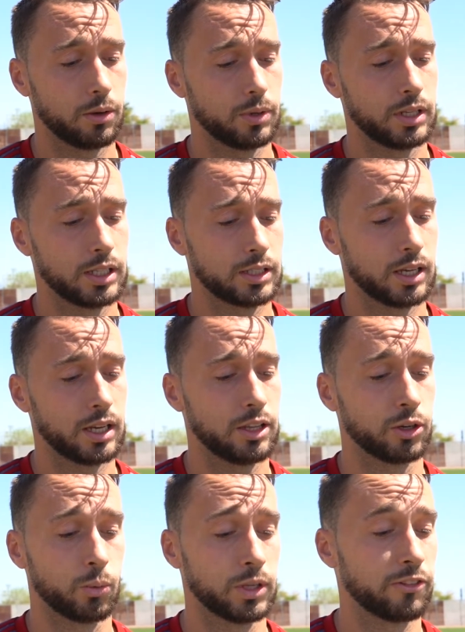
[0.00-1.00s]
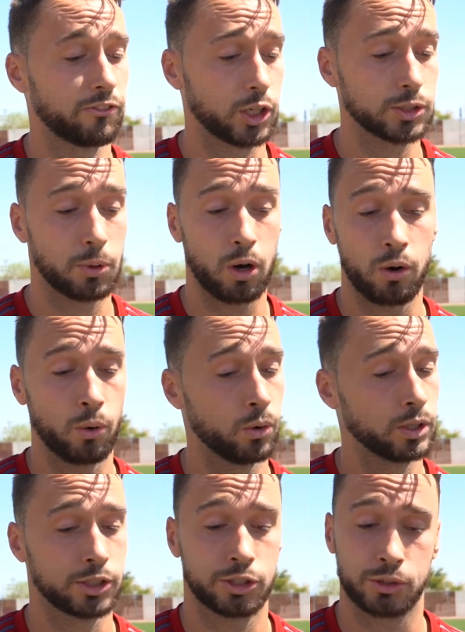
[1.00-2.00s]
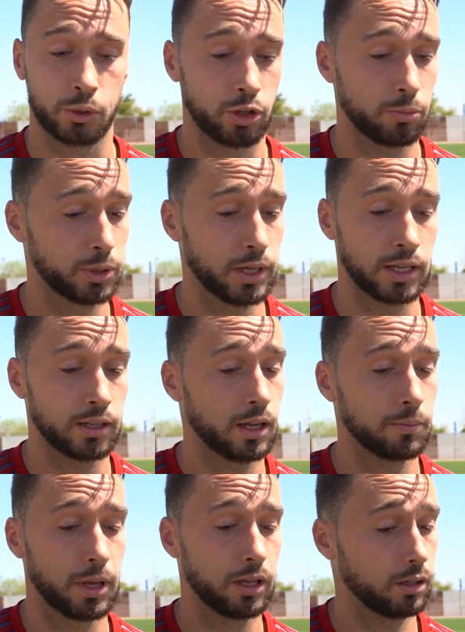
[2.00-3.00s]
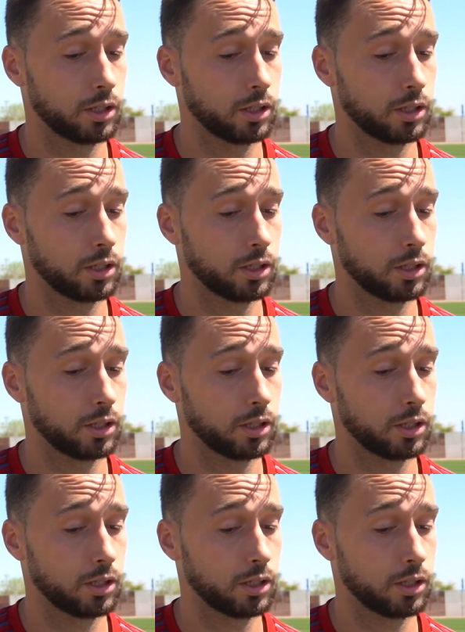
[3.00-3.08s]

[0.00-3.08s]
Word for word: we need to either win the first ball or destroy the play and, and